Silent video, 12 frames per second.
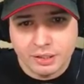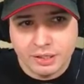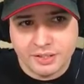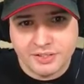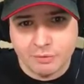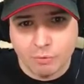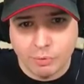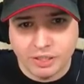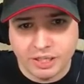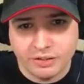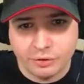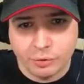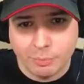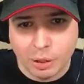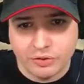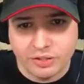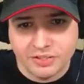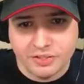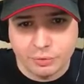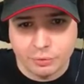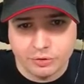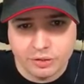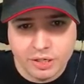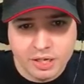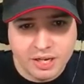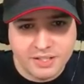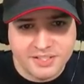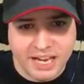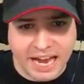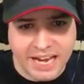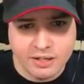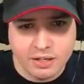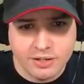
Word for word: Let's see what we can do about this dude. It's a Hades.